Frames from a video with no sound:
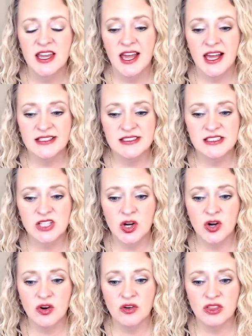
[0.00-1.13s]
And
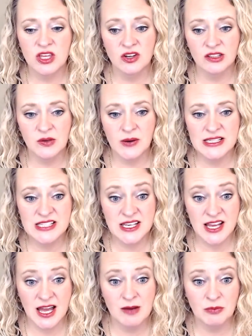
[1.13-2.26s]
so the only way to
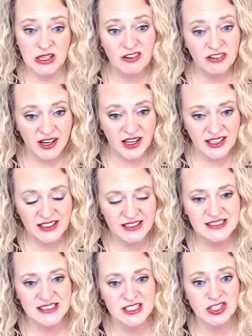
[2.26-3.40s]
not be afraid
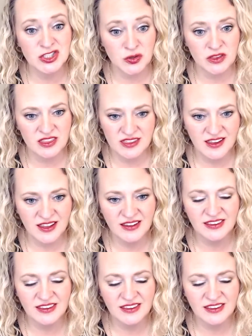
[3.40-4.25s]
is to do the thing.